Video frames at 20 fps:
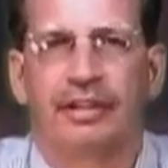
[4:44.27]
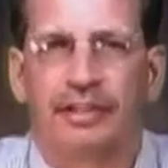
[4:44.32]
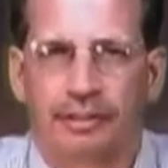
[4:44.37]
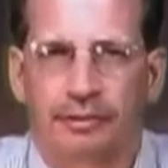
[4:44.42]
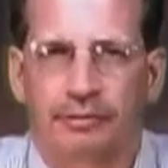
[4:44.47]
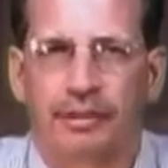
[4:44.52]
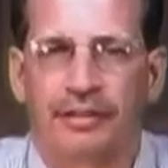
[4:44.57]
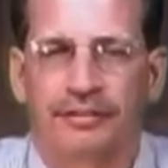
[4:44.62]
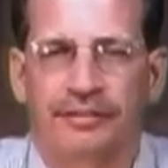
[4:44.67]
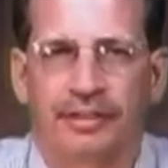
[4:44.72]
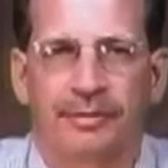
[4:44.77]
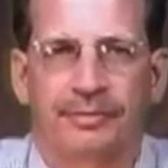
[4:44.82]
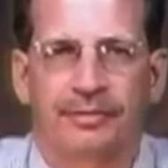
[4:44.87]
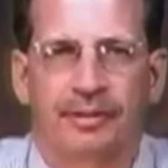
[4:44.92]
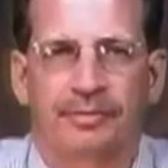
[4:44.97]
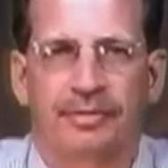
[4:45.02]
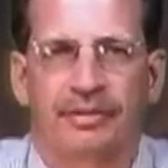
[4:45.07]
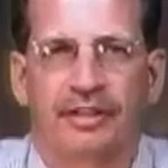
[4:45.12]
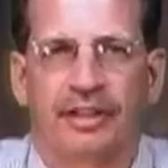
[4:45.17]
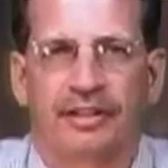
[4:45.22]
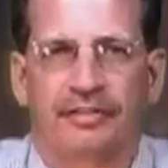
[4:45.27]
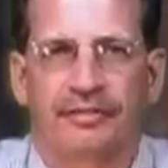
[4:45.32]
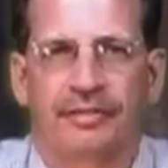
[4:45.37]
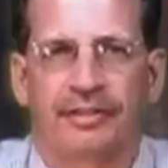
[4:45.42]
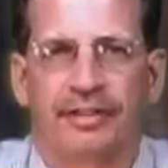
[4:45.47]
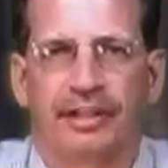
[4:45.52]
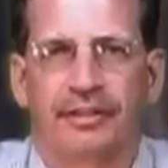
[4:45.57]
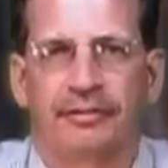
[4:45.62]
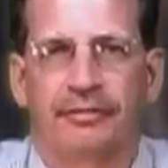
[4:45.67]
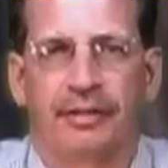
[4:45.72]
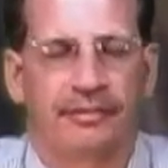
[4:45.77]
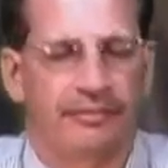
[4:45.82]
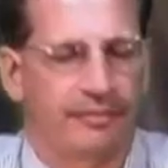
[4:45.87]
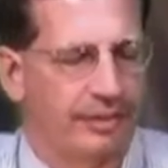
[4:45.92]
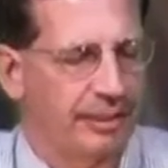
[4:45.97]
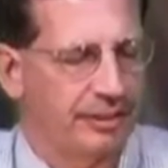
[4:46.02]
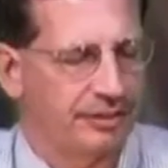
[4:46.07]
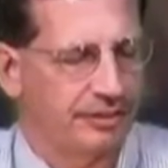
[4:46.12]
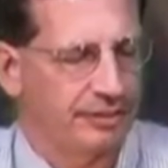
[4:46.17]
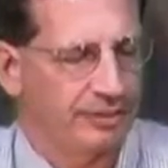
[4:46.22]
12 comes up a lot for the egg crate
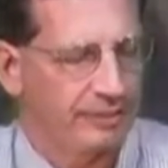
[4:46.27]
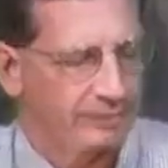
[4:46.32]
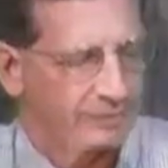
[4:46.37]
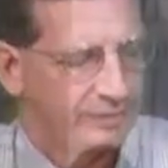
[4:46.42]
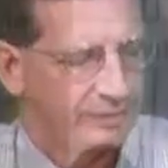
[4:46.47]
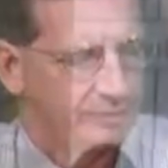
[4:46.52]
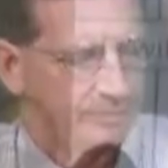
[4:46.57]
fractions.